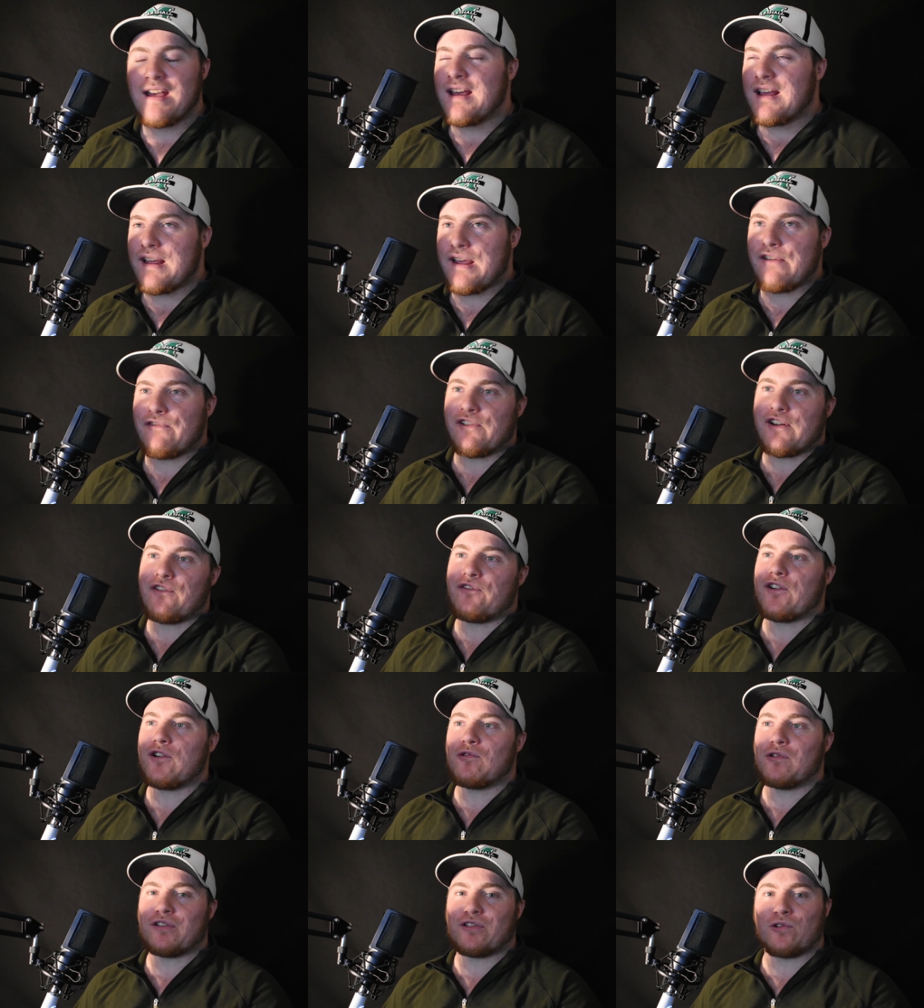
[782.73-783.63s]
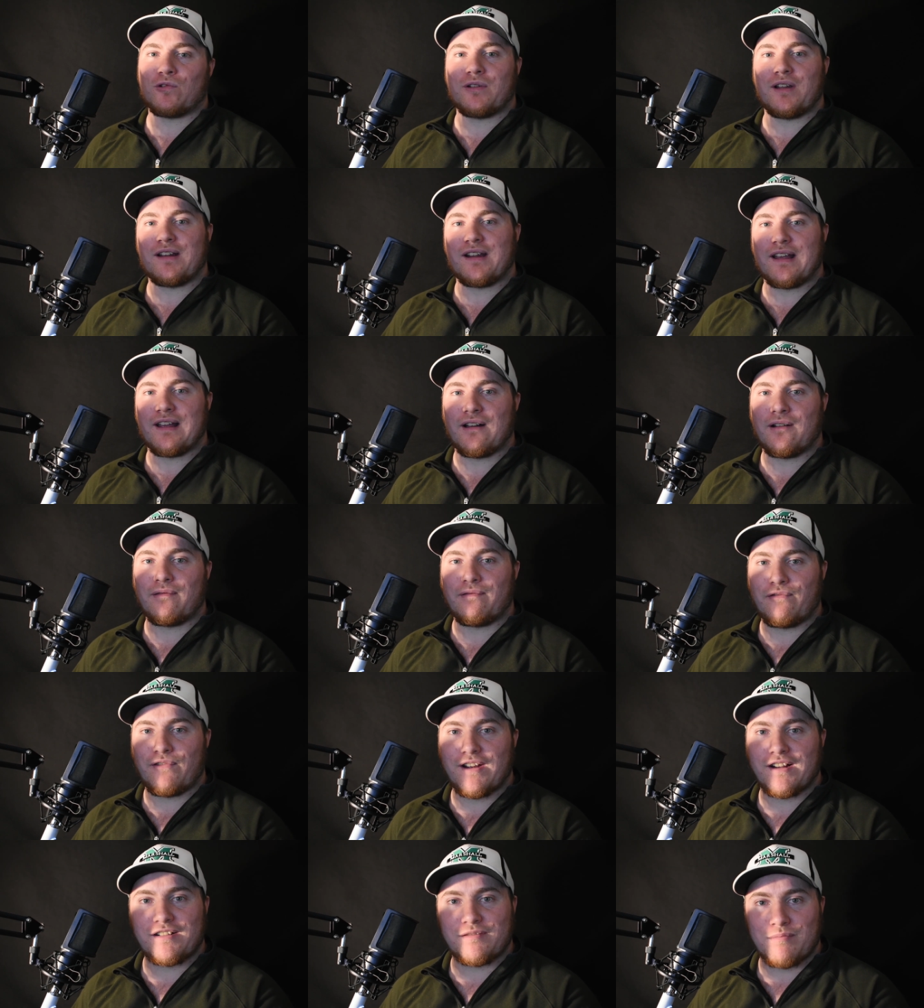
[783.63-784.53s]
even if it was only to help
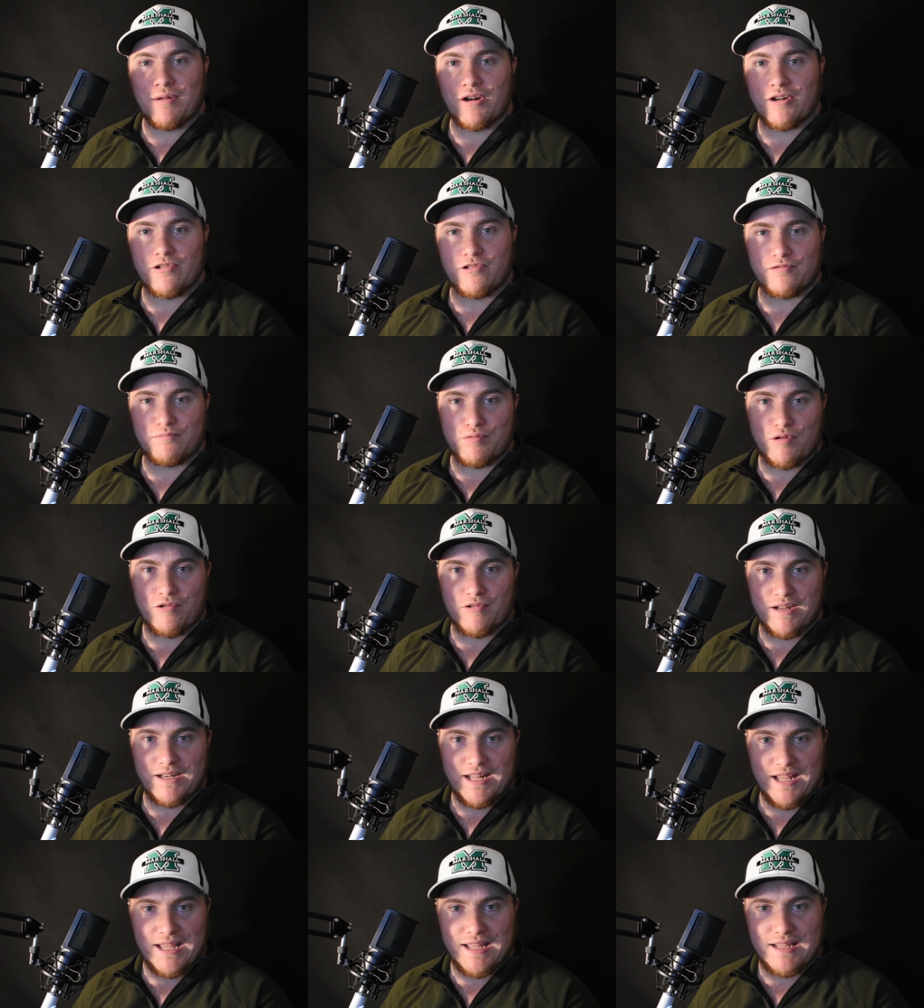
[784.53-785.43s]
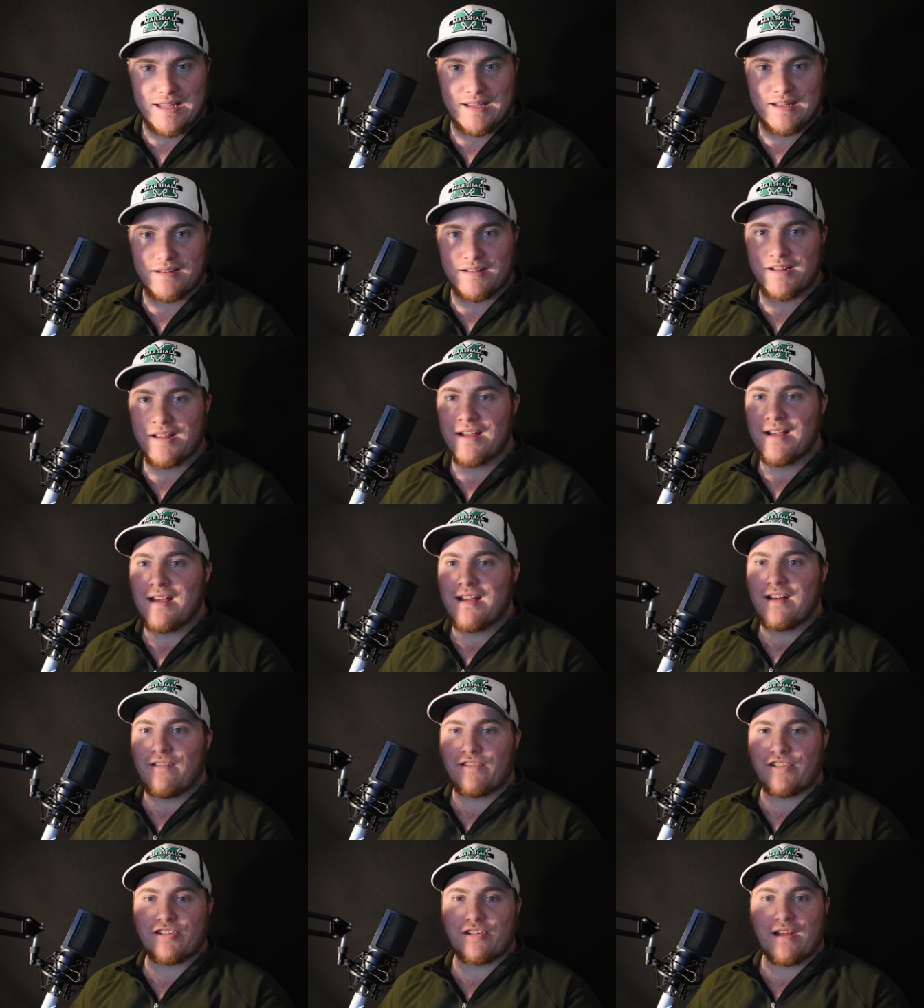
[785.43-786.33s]
fix Marco's broken hand
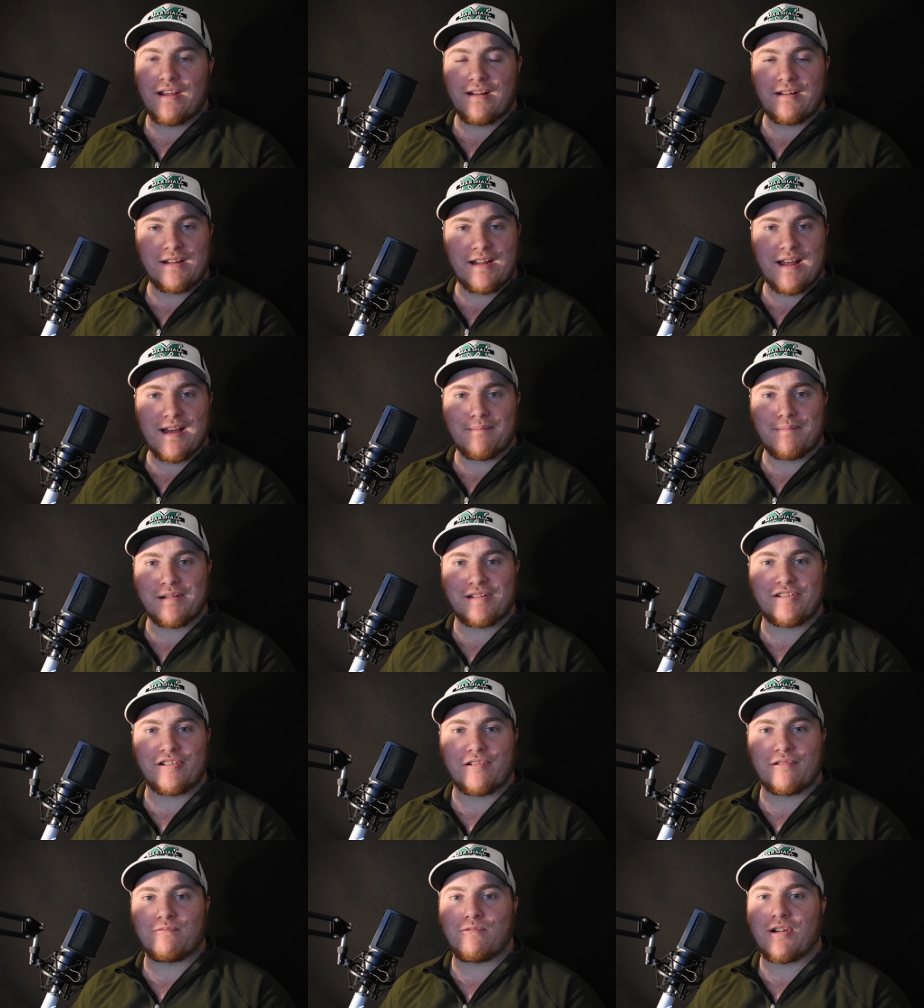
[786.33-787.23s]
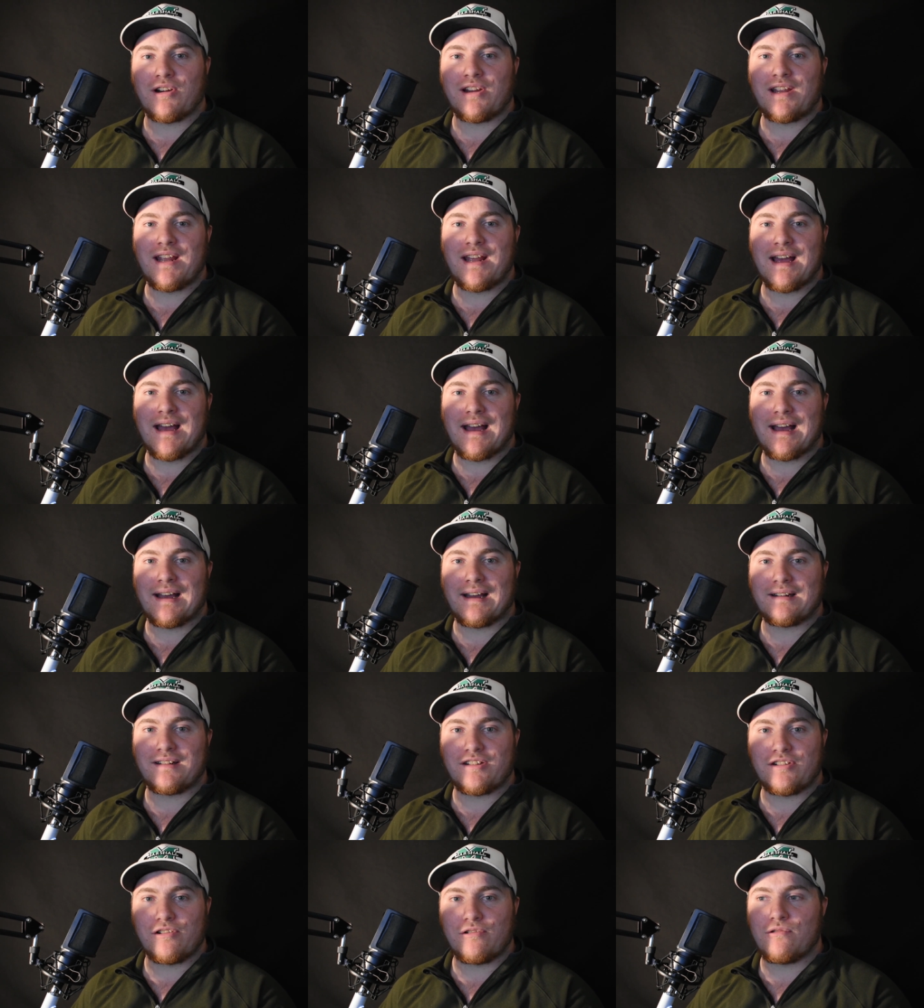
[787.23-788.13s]
in the episode where he
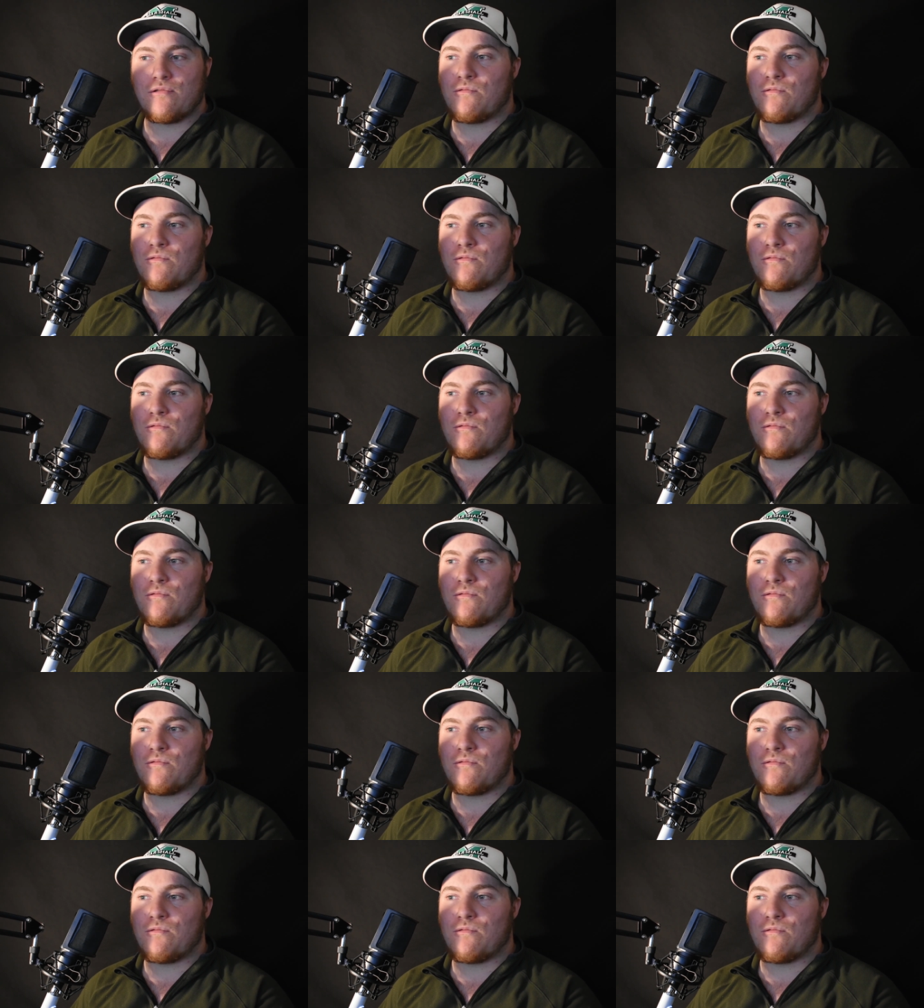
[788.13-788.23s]
had to